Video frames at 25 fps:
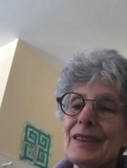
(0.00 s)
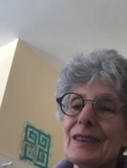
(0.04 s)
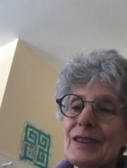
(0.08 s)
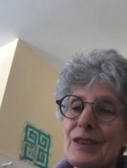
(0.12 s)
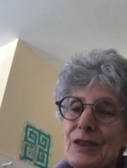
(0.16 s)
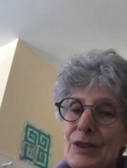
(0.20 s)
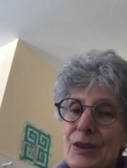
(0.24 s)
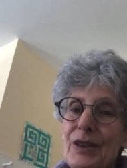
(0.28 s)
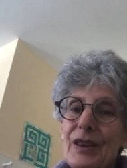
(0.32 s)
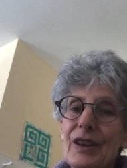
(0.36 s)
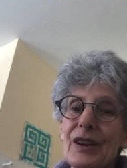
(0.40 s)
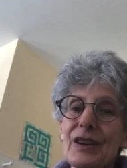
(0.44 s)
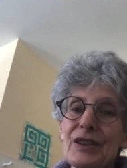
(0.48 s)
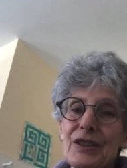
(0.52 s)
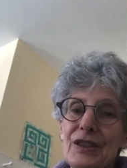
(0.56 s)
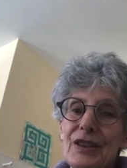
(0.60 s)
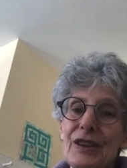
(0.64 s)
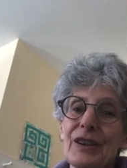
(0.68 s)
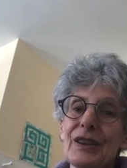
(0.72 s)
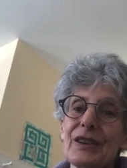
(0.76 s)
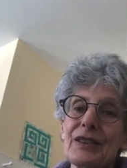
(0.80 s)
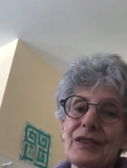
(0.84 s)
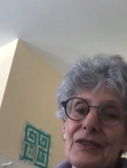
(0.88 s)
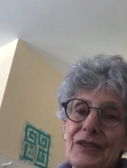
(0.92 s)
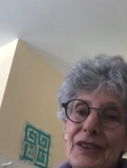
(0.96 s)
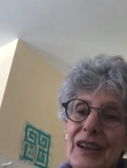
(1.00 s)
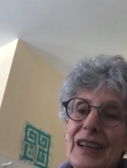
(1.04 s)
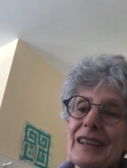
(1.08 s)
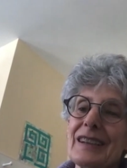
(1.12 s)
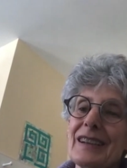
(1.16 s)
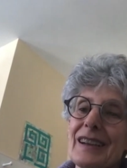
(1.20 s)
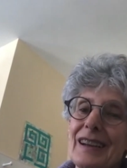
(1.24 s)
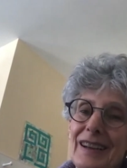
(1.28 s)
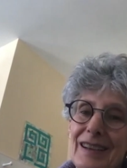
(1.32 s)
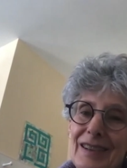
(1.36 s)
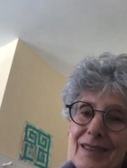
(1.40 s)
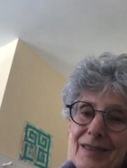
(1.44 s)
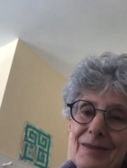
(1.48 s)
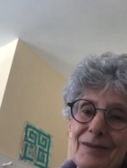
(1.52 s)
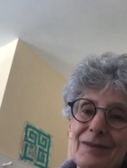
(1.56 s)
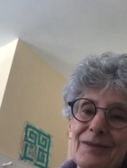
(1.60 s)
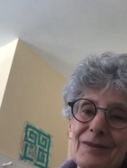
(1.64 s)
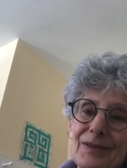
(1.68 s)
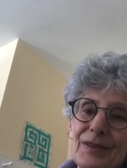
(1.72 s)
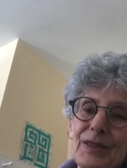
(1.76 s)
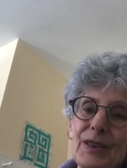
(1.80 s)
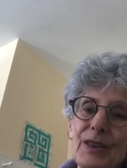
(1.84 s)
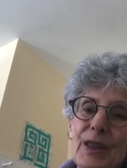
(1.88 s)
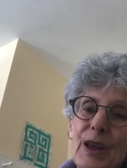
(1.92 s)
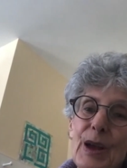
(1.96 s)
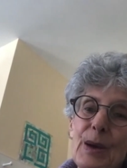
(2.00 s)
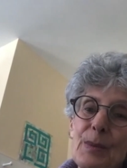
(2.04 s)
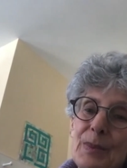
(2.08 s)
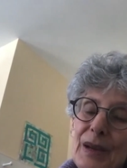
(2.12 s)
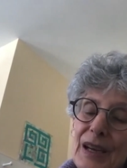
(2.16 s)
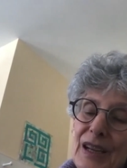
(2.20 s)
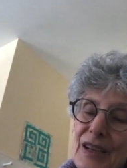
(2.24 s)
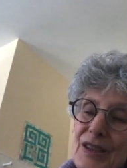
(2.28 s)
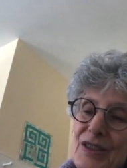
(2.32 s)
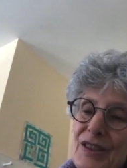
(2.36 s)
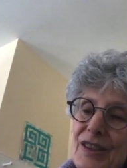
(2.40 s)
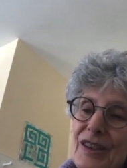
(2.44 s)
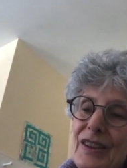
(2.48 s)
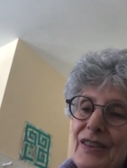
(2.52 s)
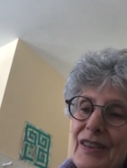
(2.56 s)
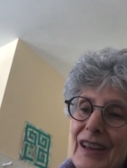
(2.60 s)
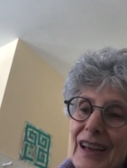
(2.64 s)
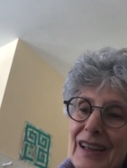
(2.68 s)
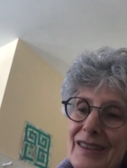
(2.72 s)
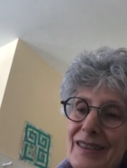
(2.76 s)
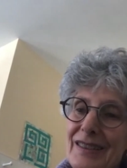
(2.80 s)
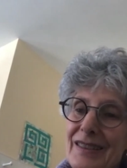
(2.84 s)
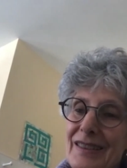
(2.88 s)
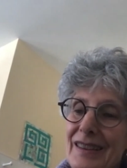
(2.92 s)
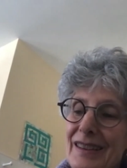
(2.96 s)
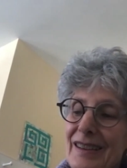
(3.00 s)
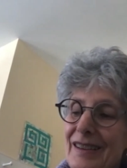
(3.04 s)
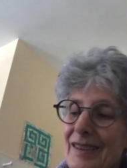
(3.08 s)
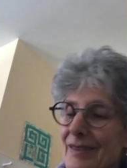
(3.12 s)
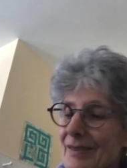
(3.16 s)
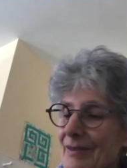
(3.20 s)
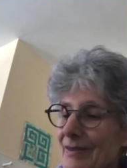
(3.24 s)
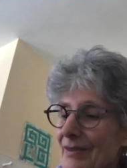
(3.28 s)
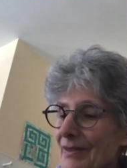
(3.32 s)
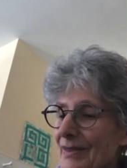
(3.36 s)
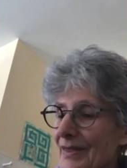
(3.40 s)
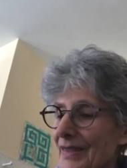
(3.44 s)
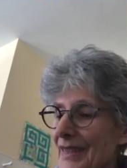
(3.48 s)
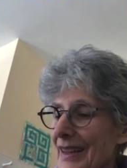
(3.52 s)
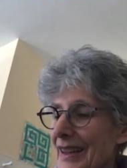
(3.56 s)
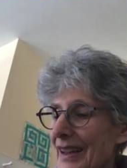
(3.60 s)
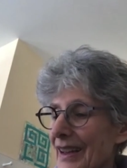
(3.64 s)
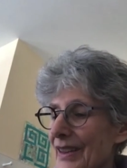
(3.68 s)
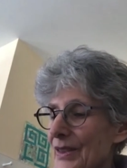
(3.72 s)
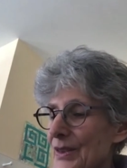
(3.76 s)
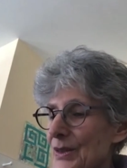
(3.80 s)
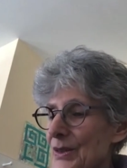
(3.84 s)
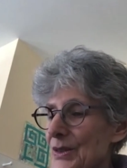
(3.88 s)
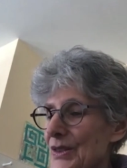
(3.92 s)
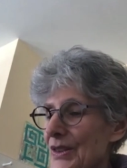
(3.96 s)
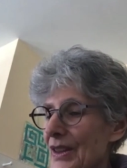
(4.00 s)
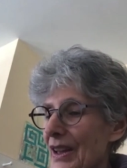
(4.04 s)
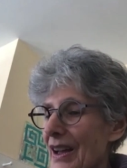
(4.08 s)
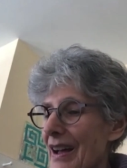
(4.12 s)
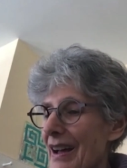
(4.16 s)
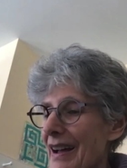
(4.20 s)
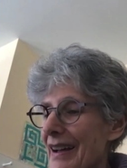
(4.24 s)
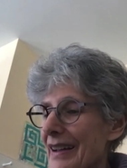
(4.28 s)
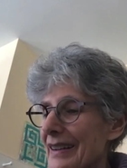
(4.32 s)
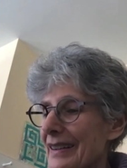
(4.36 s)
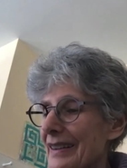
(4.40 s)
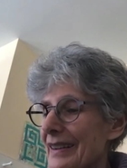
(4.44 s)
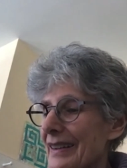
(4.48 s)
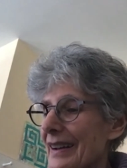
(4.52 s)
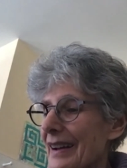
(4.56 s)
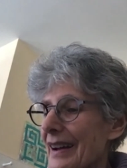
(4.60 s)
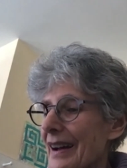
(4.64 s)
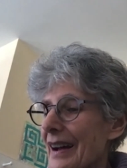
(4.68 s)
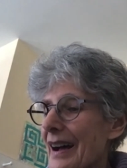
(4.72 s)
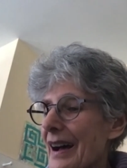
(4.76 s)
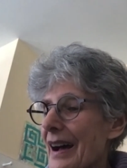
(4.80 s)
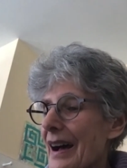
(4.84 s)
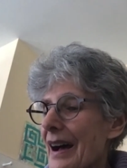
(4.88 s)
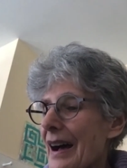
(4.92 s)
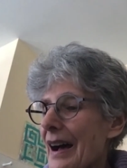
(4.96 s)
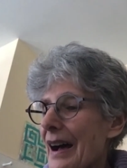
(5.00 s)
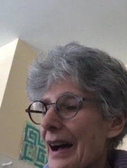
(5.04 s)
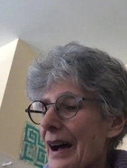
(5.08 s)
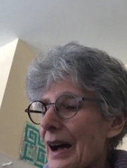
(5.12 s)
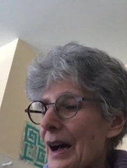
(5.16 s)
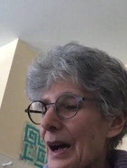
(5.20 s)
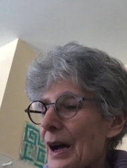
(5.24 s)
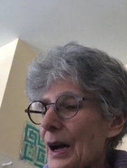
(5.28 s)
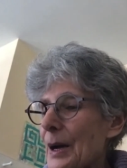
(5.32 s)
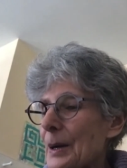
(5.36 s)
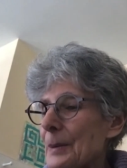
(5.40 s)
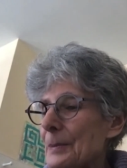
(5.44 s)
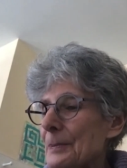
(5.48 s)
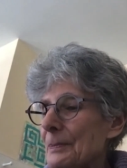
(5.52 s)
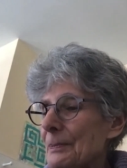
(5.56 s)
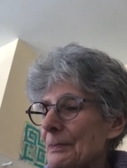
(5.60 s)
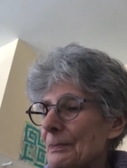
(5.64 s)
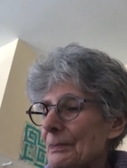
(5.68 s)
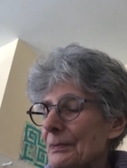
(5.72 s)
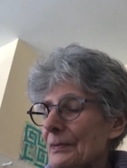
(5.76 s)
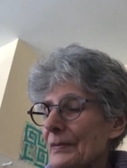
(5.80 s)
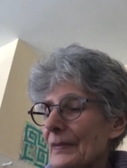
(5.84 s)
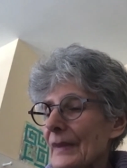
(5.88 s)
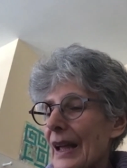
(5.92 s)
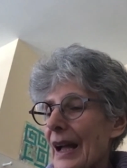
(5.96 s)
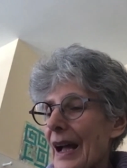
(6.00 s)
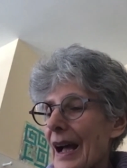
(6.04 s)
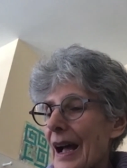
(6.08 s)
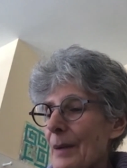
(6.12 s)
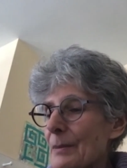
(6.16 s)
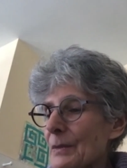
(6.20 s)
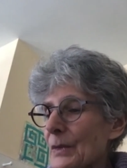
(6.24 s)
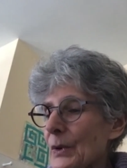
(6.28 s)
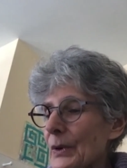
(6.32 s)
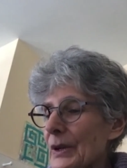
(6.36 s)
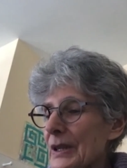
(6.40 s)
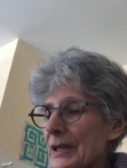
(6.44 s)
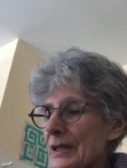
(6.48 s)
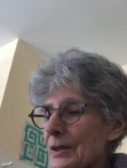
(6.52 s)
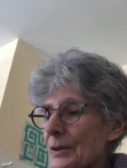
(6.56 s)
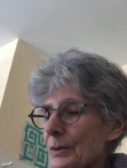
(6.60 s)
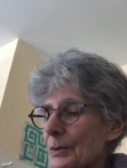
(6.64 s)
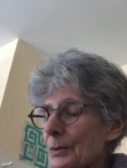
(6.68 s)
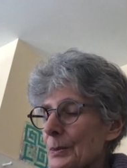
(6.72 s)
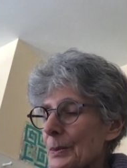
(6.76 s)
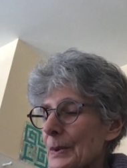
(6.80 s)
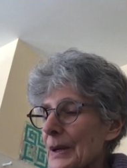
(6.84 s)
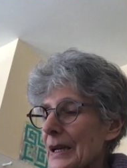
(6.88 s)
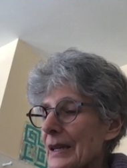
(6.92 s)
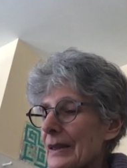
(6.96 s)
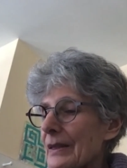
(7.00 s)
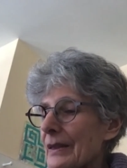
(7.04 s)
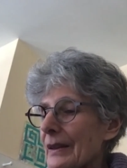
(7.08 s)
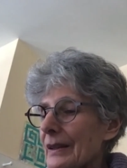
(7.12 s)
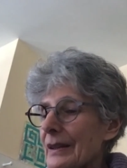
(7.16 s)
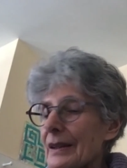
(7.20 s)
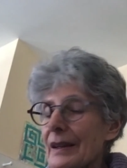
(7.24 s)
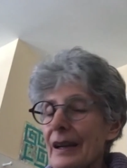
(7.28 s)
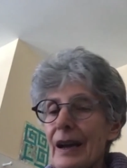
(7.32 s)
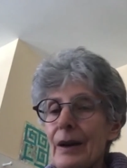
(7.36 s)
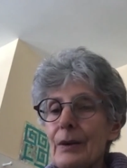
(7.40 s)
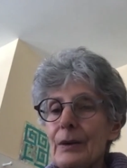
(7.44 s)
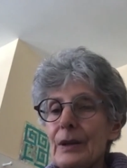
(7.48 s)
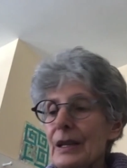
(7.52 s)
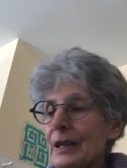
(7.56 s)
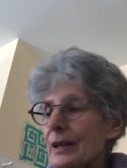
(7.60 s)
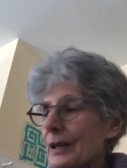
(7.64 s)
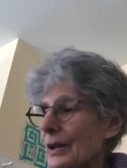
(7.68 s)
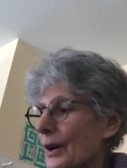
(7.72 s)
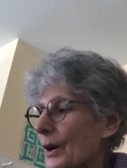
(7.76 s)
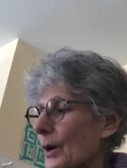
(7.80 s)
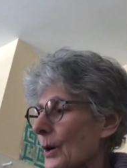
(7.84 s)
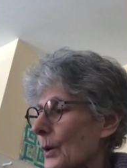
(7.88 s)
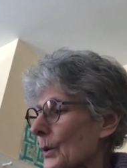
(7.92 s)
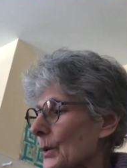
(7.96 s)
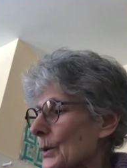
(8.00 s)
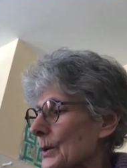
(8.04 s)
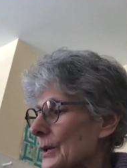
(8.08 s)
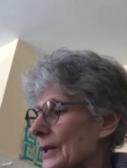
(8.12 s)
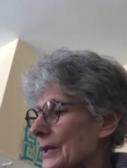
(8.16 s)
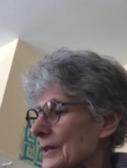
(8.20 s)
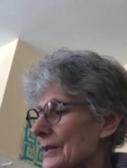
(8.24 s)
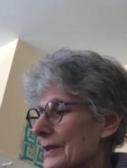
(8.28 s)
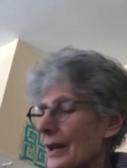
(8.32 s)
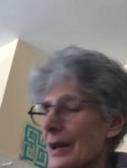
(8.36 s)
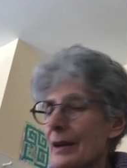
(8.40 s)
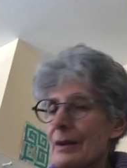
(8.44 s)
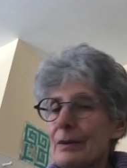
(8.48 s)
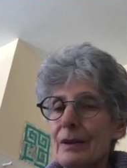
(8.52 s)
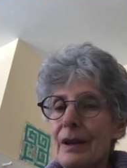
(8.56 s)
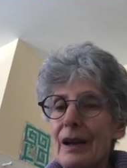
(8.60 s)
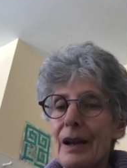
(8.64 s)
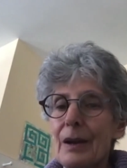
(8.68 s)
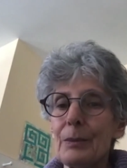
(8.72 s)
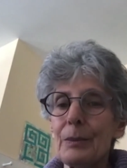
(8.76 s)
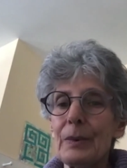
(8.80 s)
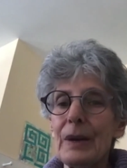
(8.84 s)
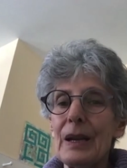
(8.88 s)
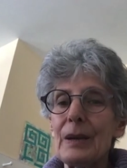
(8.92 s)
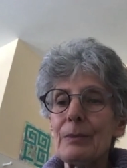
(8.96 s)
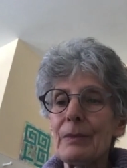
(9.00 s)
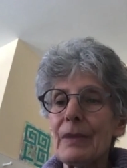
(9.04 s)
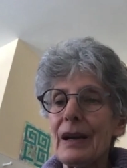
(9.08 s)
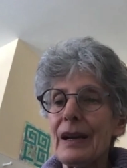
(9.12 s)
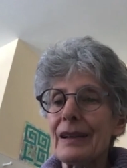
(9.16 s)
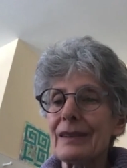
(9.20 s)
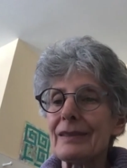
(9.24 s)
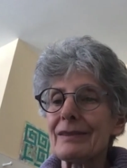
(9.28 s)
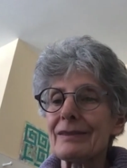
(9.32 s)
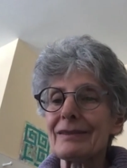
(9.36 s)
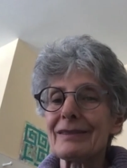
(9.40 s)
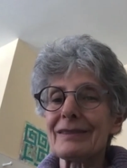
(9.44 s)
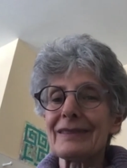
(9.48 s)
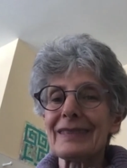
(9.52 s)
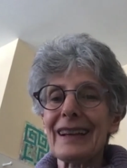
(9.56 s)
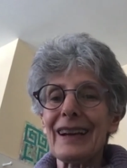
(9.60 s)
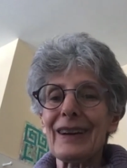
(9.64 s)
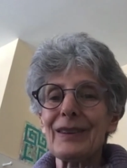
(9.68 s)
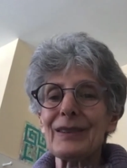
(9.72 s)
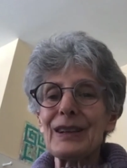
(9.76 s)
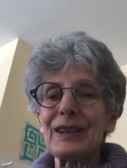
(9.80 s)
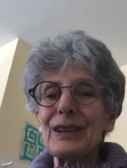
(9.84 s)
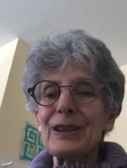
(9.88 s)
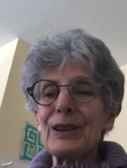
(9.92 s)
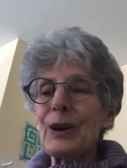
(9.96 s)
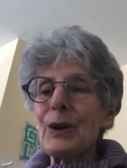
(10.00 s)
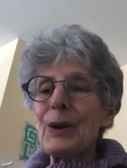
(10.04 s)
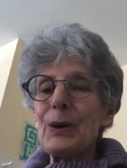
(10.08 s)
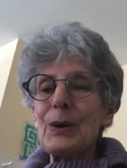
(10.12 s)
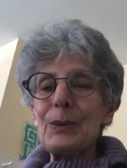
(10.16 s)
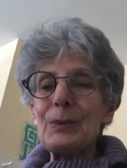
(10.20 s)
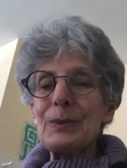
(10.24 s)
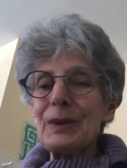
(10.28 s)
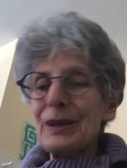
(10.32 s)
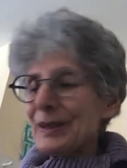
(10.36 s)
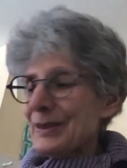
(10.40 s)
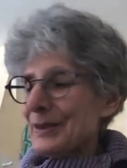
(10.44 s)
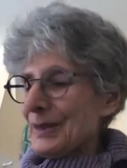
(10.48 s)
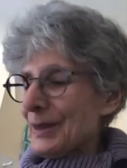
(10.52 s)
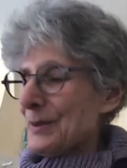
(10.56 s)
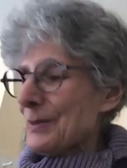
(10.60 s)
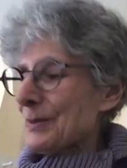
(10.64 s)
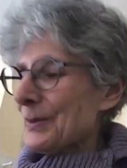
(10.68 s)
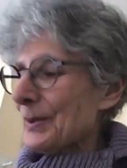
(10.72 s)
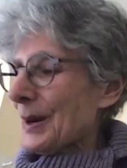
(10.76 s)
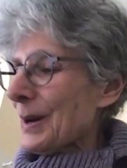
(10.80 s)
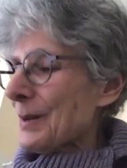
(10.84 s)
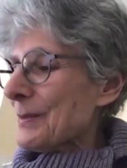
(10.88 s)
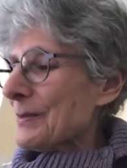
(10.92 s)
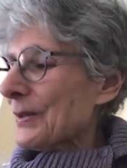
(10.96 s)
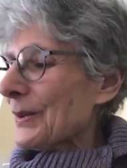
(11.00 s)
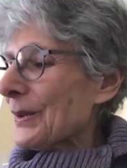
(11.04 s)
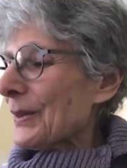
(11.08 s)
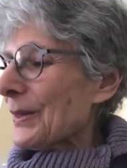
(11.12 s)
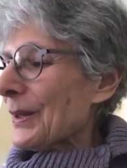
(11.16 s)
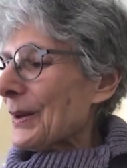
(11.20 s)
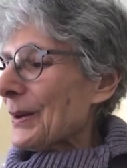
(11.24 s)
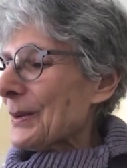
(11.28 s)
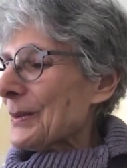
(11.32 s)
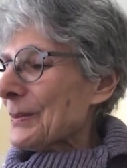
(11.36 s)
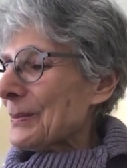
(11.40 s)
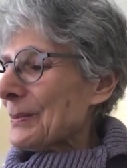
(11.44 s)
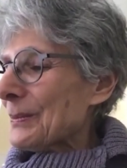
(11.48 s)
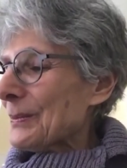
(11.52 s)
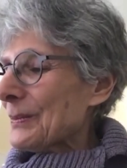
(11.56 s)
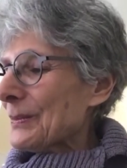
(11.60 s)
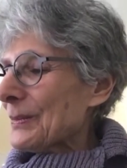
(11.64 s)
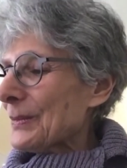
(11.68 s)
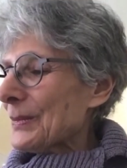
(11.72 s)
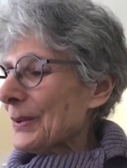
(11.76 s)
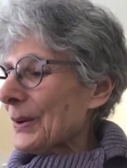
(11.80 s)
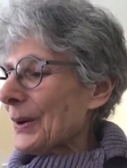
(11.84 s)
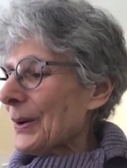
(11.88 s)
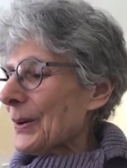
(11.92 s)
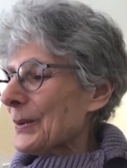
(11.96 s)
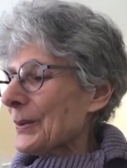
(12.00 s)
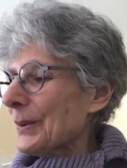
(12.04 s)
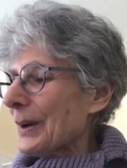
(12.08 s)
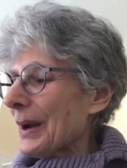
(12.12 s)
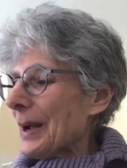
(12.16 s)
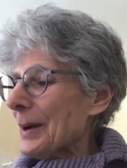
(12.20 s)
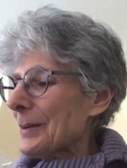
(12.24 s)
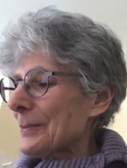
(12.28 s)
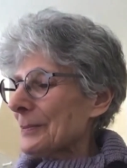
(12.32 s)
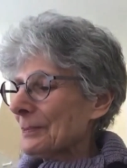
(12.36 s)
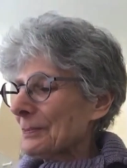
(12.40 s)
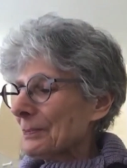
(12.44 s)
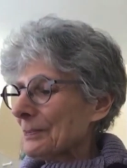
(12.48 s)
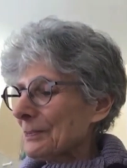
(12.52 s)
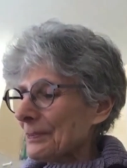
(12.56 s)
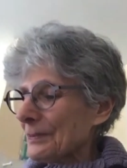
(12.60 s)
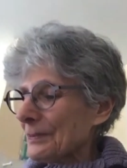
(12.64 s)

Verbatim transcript: do their share of funding for mm. that pension, and that's the, the other side. Um, I'm going to read the county code because I, I read my county code in prep for the program